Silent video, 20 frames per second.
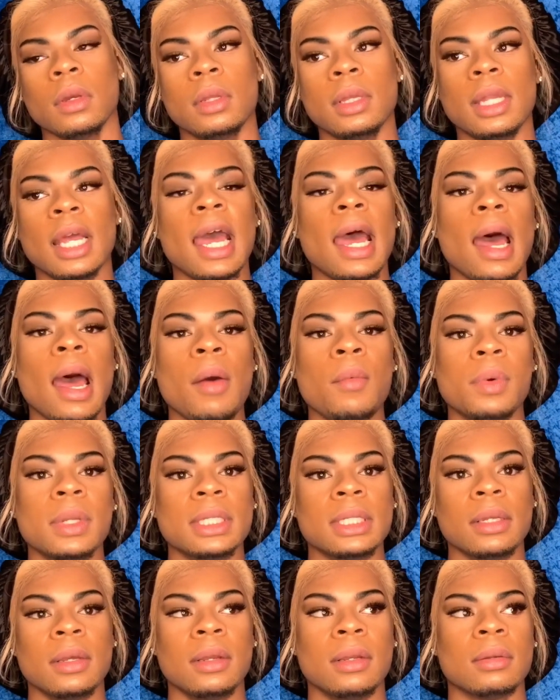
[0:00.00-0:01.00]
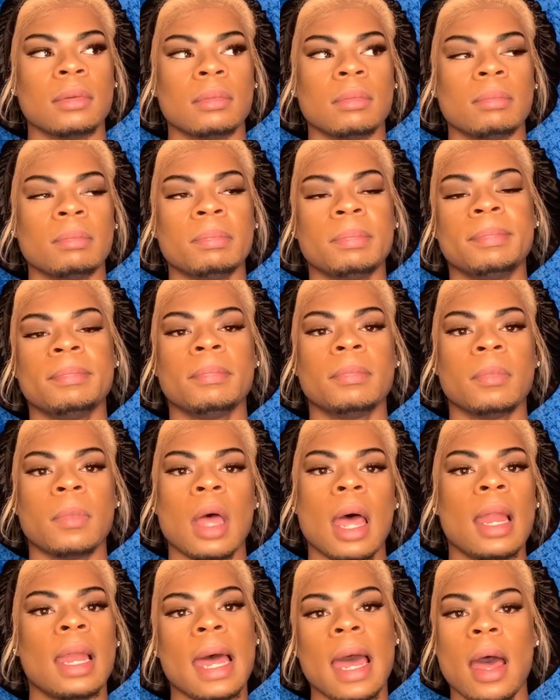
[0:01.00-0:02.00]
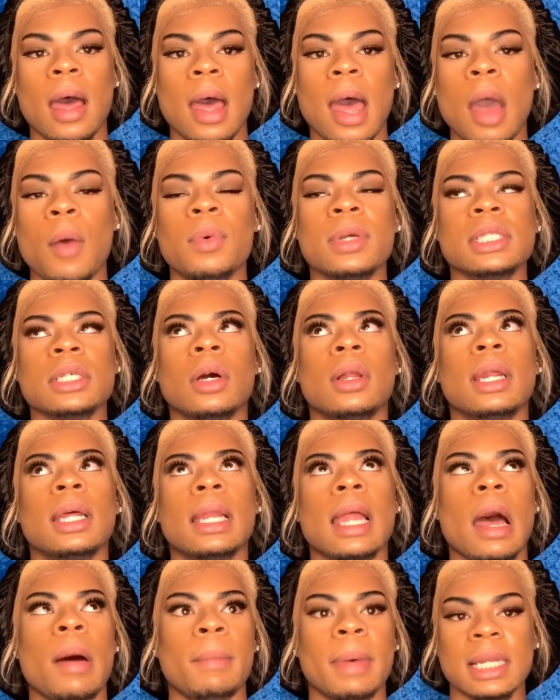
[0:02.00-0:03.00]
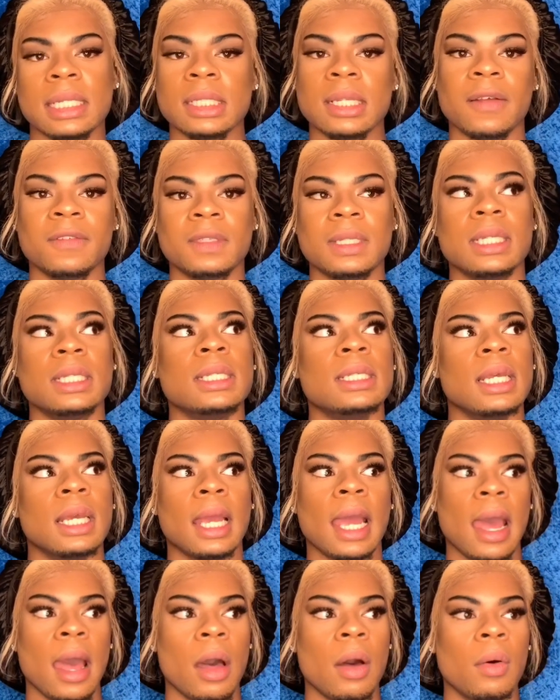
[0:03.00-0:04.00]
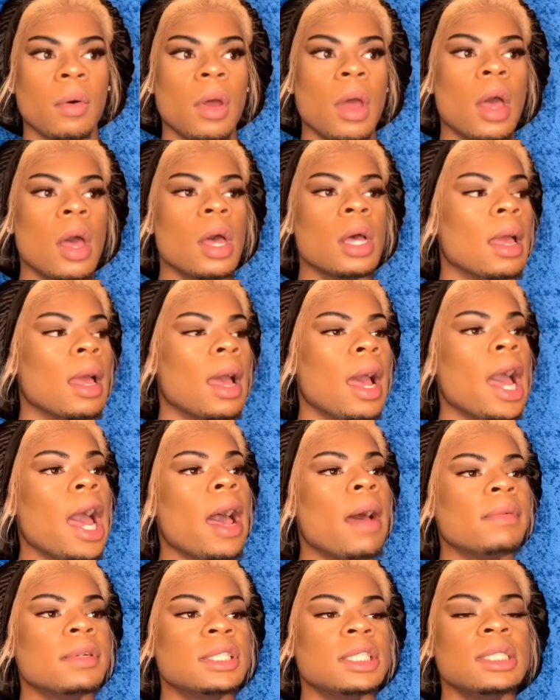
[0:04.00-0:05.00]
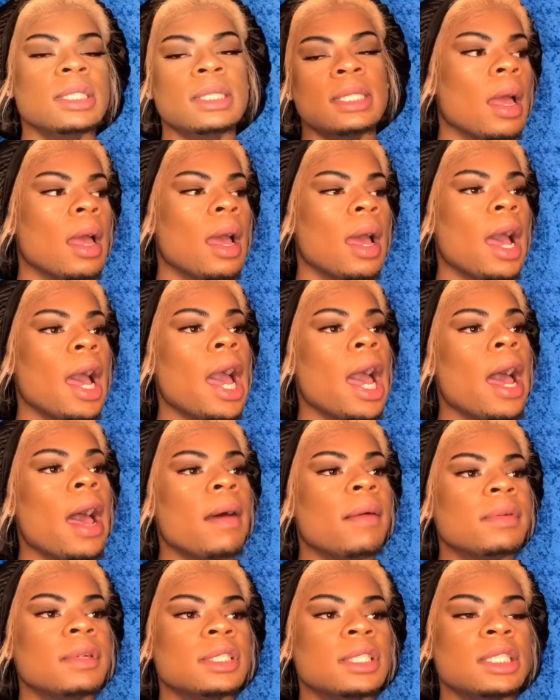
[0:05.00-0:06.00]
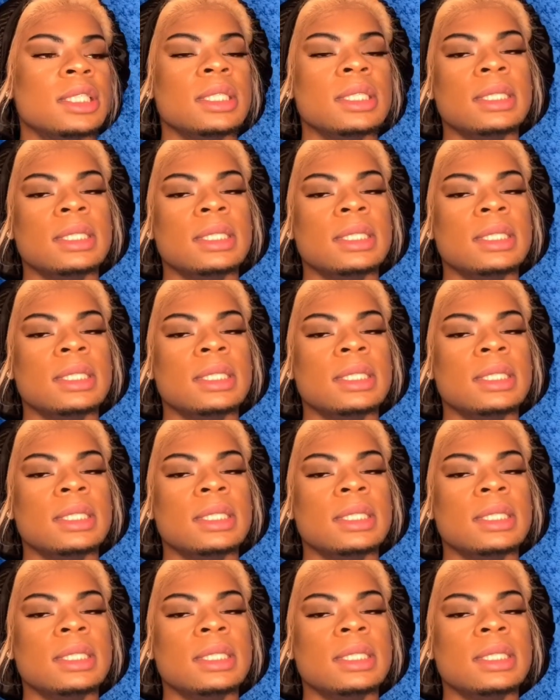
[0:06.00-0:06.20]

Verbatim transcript: that I wasn't allow I wasn't gonna allow myself to stick out. After she said, after she